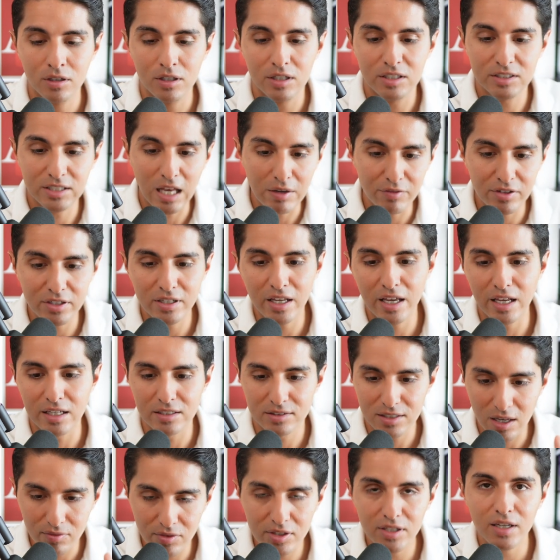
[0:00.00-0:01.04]
7
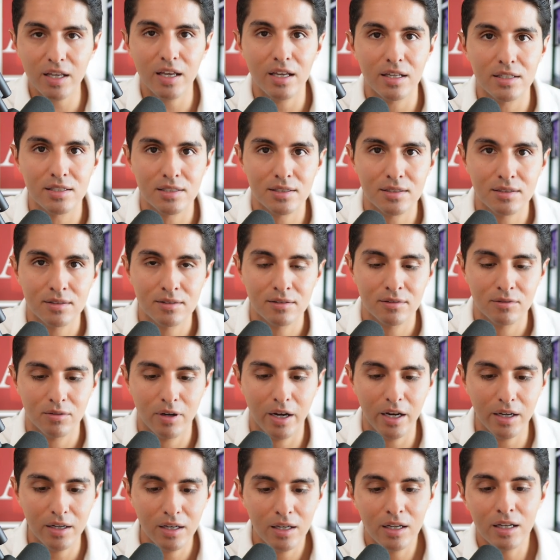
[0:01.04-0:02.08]
days,
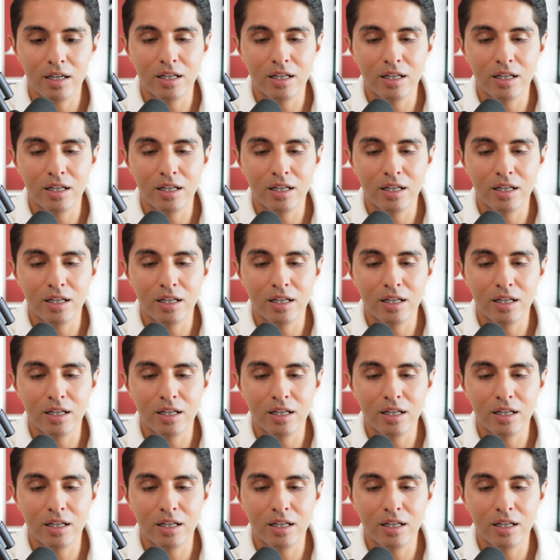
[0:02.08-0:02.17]
right?